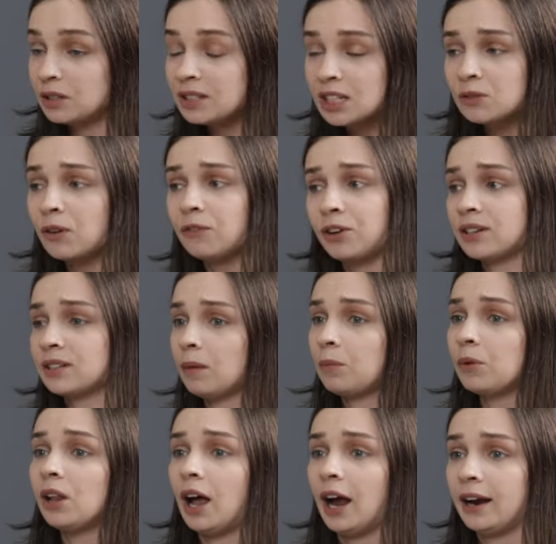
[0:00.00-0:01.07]
This is why, for
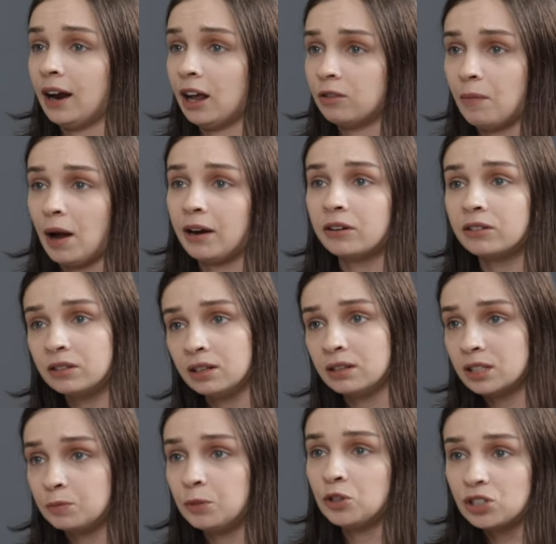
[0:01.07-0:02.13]
example, I admire
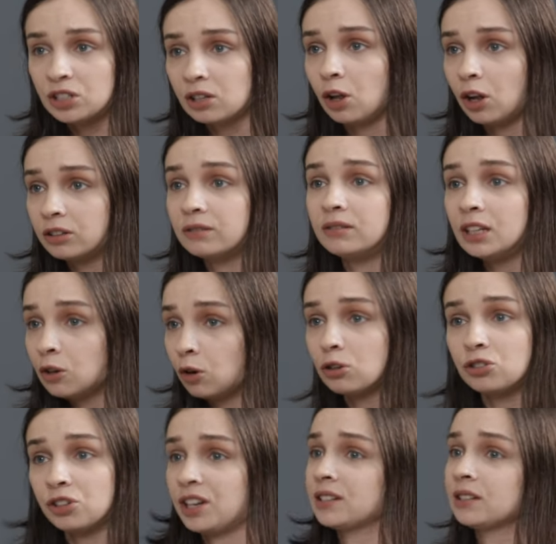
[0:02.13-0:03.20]
Teen speeches a lot. Teen
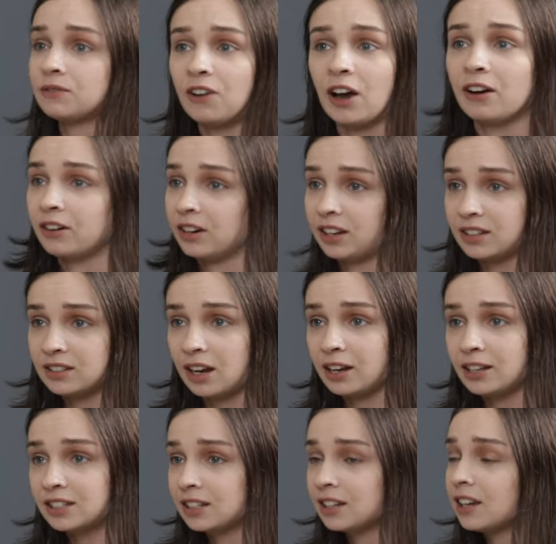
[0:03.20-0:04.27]
also has the fire in his
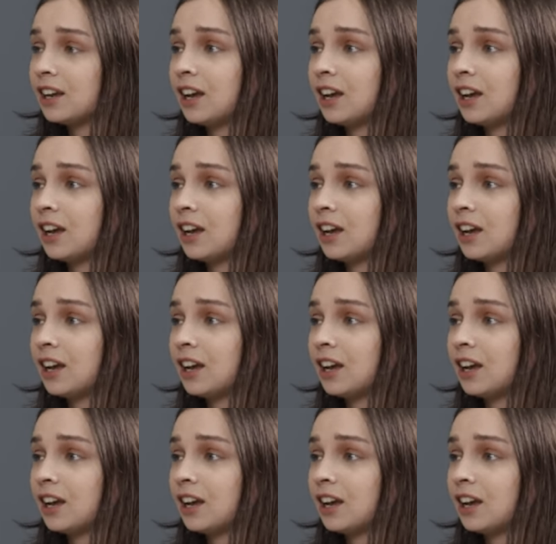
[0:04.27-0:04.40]
eyes.